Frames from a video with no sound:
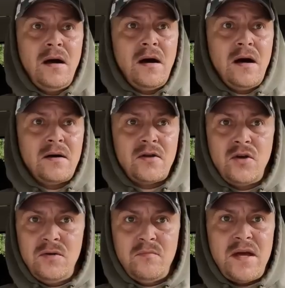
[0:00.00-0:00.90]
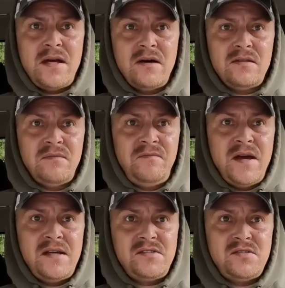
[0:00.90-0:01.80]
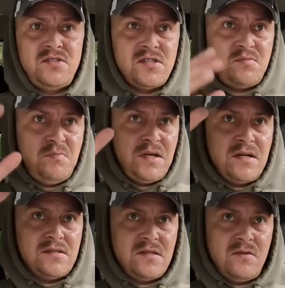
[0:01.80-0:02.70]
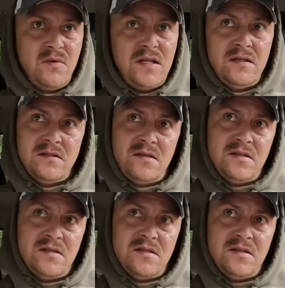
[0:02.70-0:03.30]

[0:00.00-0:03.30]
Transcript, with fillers: uh, couldn't make out the face just because of the way the,